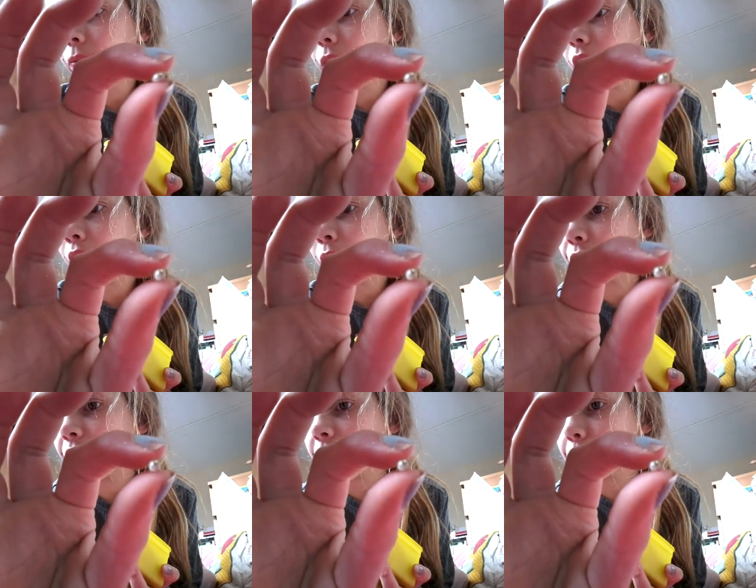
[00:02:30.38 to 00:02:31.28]
of
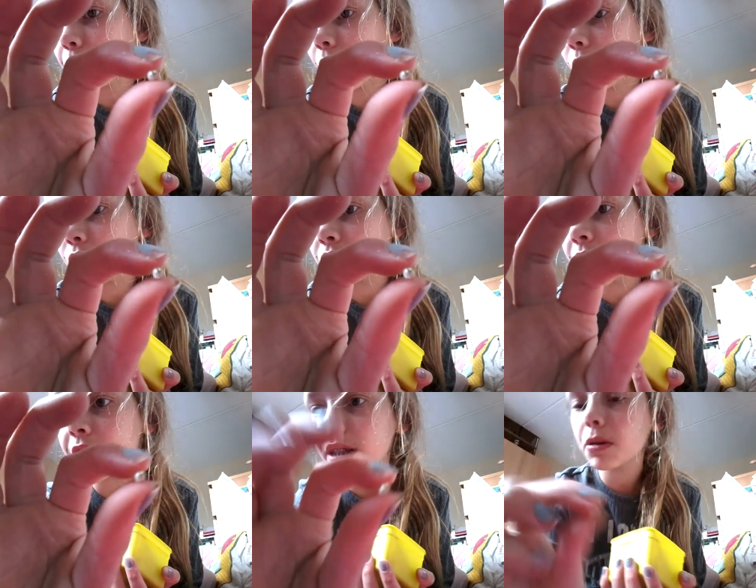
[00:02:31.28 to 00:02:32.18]
these balls
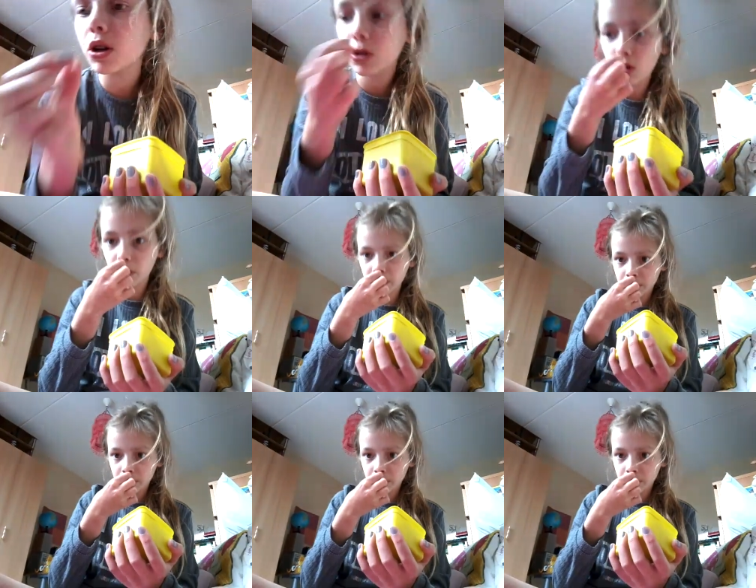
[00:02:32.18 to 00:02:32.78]
that it smells good.